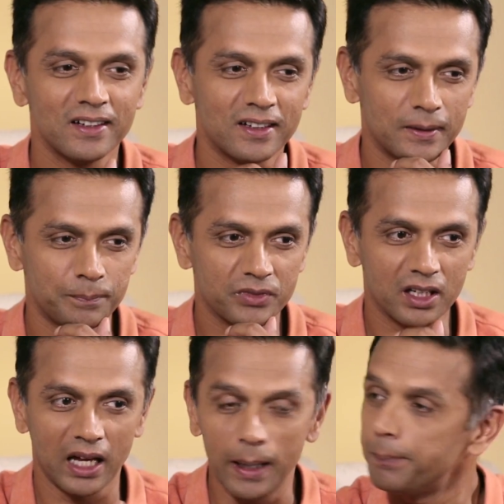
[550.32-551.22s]
helped
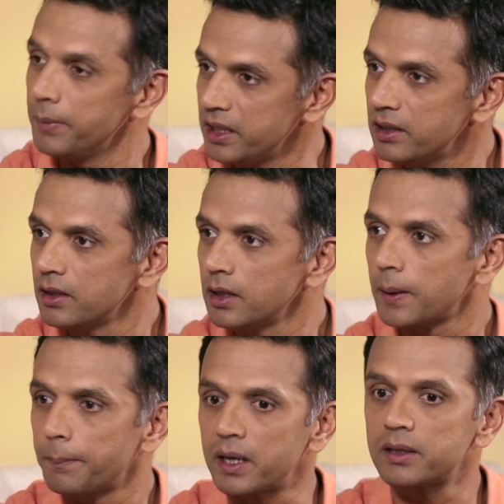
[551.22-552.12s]
me, but there
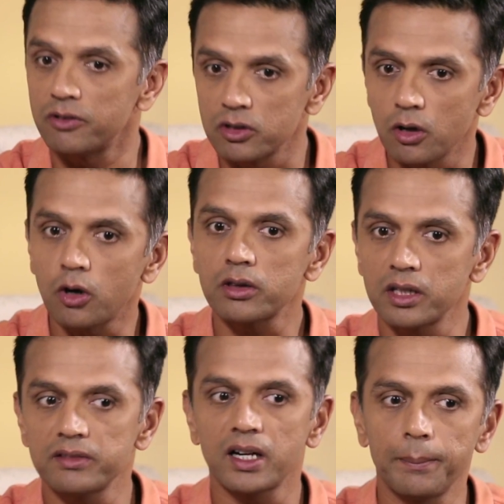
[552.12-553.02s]
was a lot of things that I
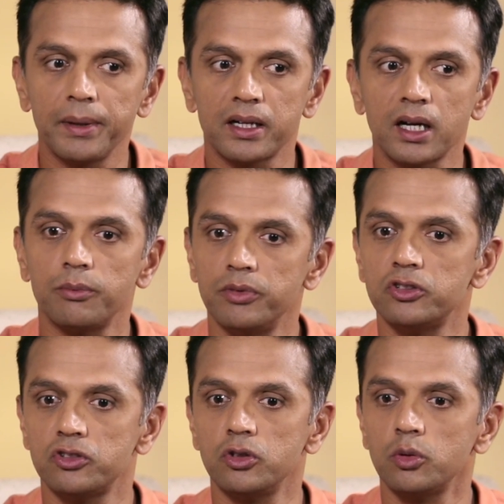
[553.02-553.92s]
picked up which,
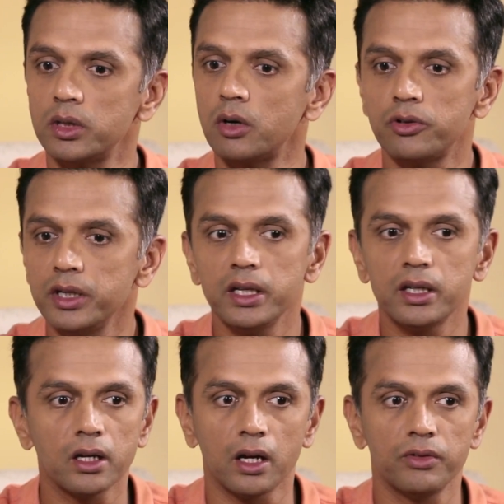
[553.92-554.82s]
without reading and
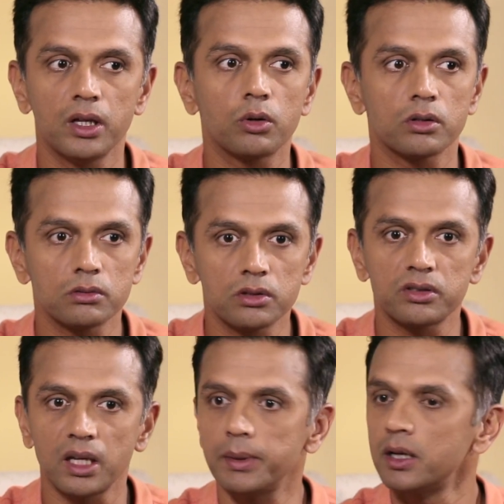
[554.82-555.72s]
without just keeping an
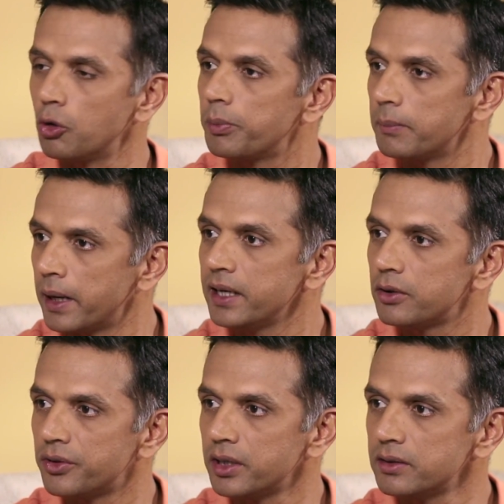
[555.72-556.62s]
open mind to things,
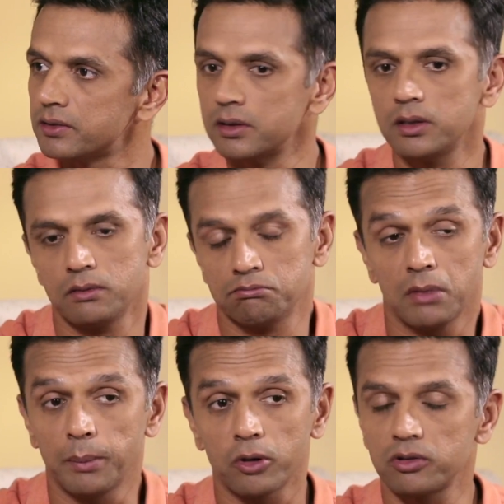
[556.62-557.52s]
I possibly
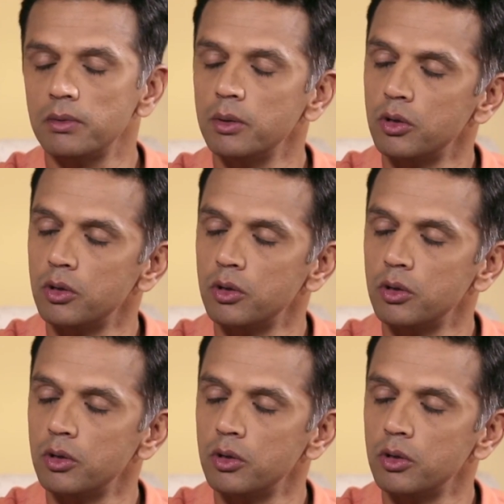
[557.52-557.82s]
would not have.